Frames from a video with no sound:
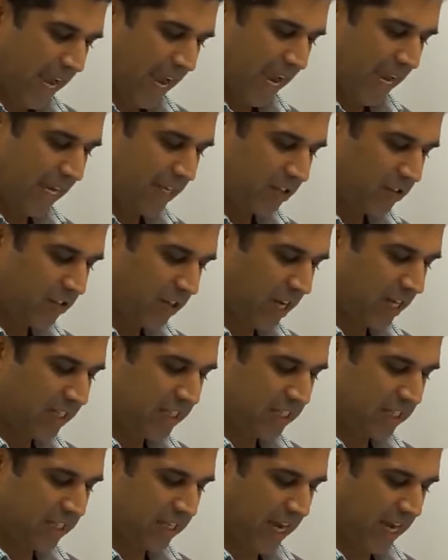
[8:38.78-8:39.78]
and start
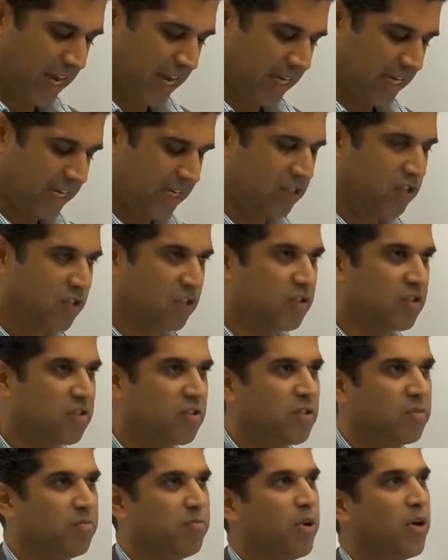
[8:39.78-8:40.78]
to gain just
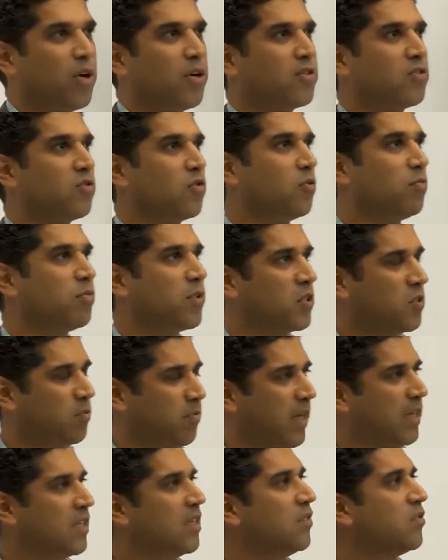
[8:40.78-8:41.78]
some personal
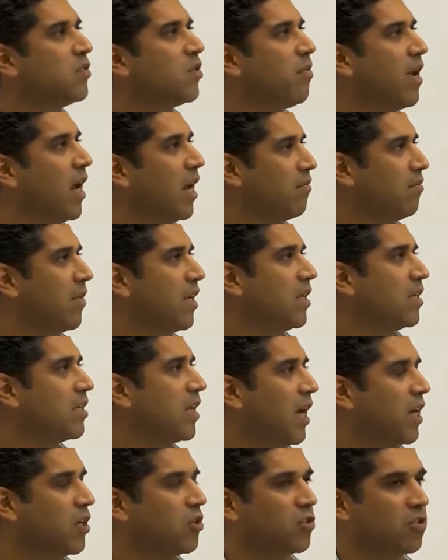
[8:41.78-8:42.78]
perspectives about
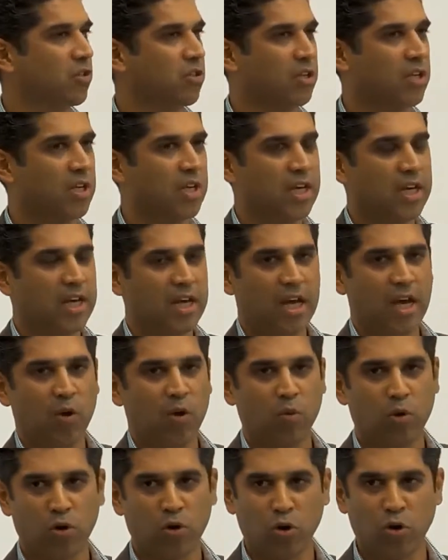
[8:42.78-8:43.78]
meditation.
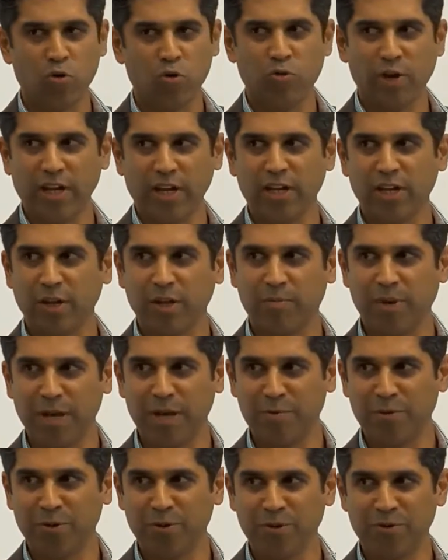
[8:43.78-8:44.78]
We're all regular
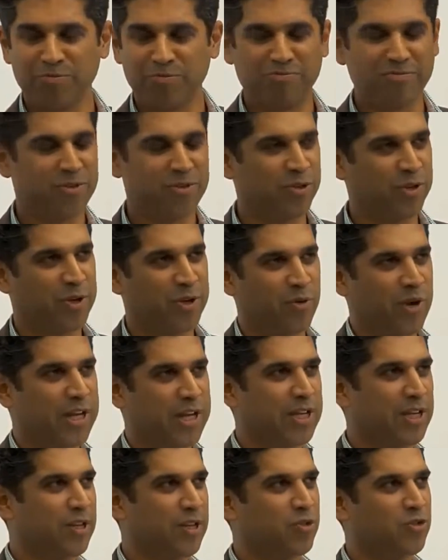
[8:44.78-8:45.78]
people doing
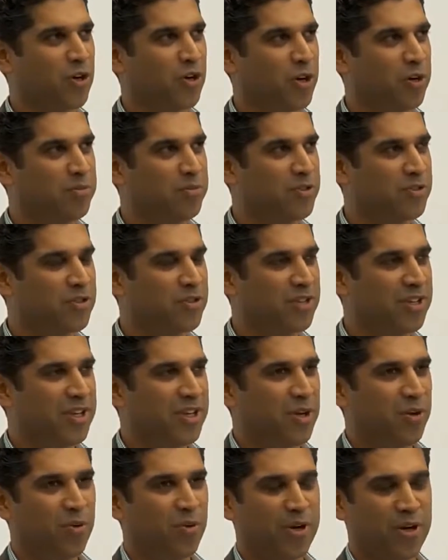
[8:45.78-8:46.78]
regular jobs.
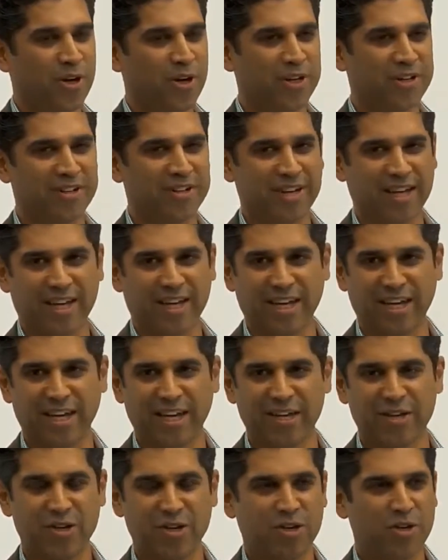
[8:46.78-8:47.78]
We're
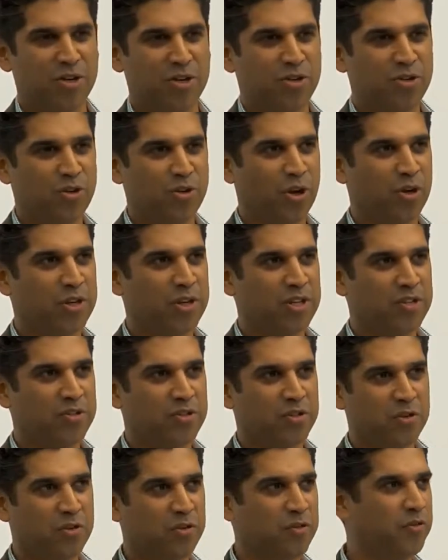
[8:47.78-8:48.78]
not
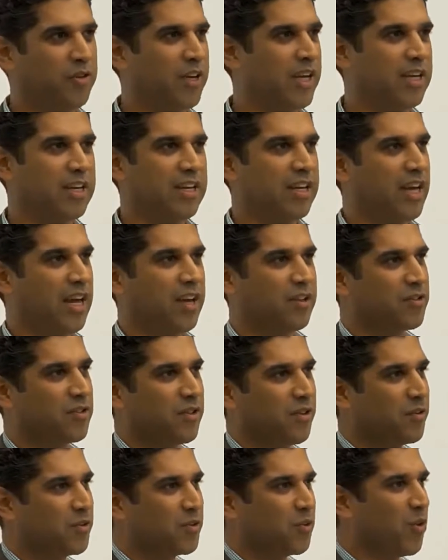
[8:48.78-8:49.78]
yogis who've hidden
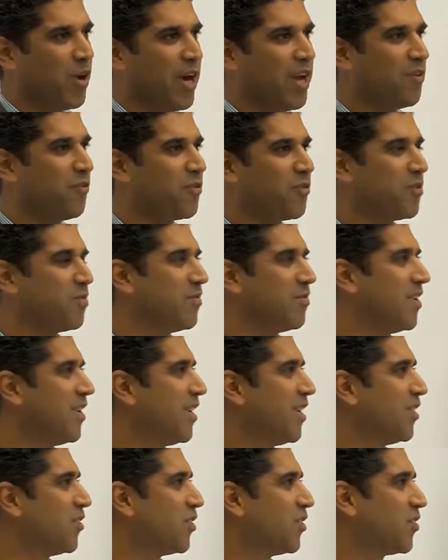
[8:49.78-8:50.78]
ourselves away from
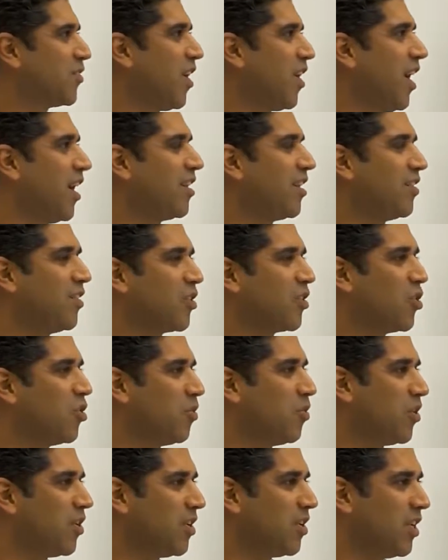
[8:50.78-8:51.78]
society and the
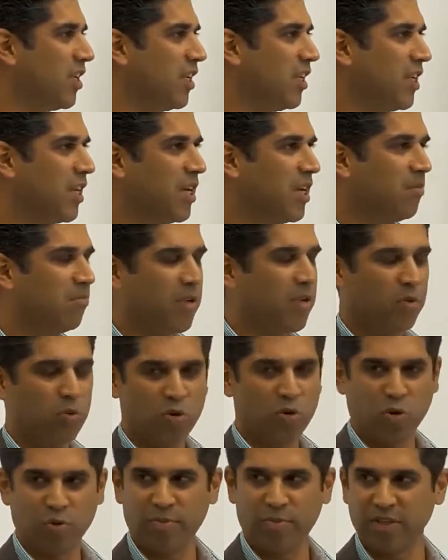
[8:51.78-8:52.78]
community, but
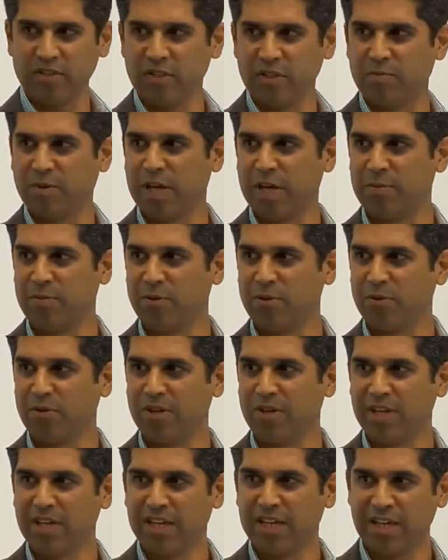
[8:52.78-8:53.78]
we're all busy
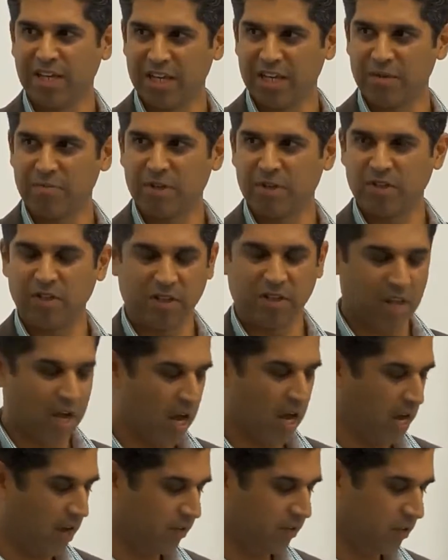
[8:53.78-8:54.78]
people leading busy
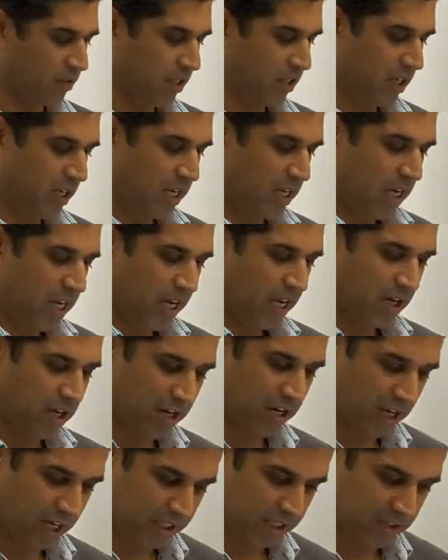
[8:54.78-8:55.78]
lives. And
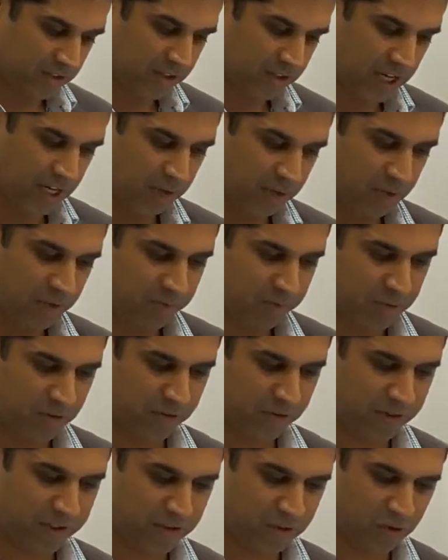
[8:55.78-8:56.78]
I'd like to start with
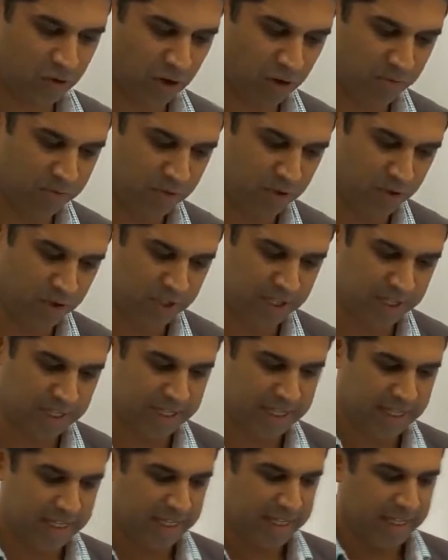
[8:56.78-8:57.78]
Professor Rob
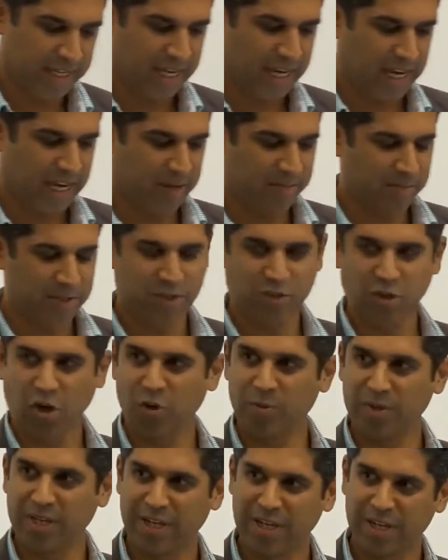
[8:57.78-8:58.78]
Moody. He
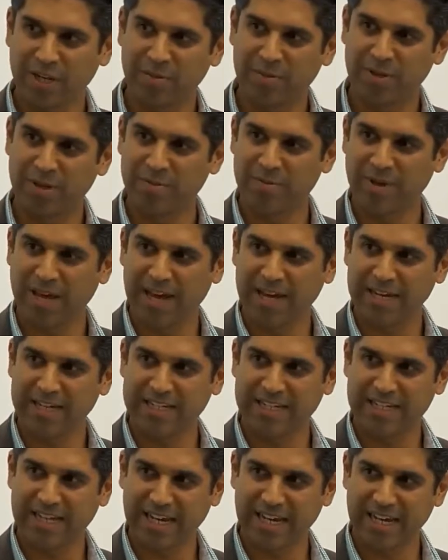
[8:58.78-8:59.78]
told me a little bit
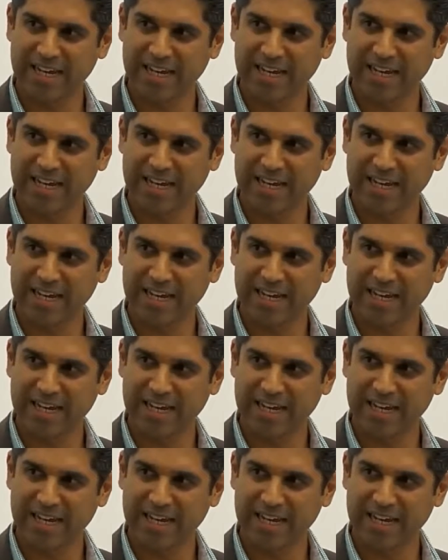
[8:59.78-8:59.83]
about